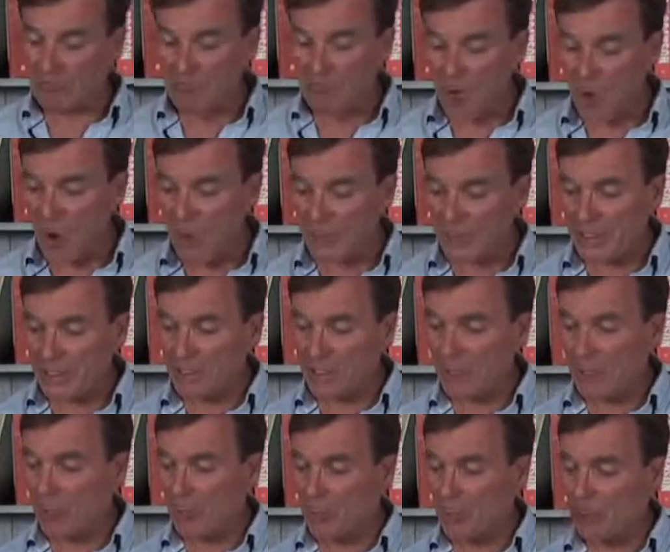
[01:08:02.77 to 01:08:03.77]
mindset
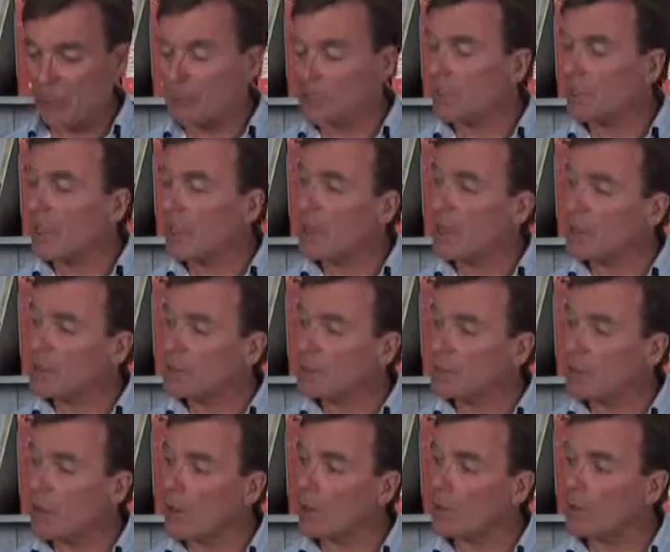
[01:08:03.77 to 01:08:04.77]
type person came in as
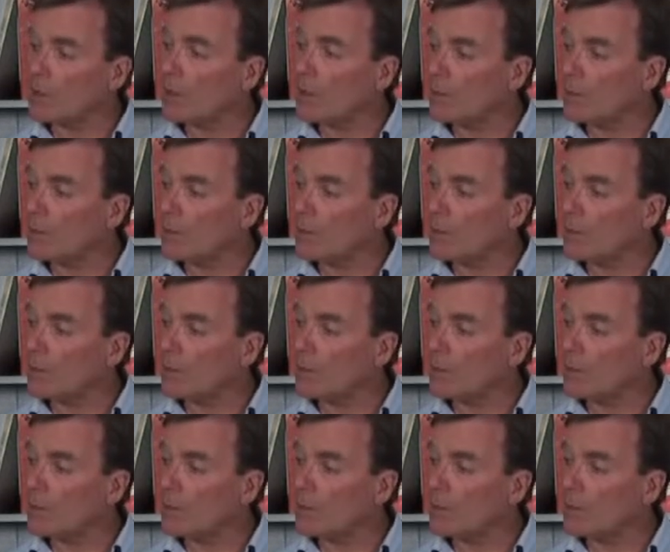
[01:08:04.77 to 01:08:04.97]
well and,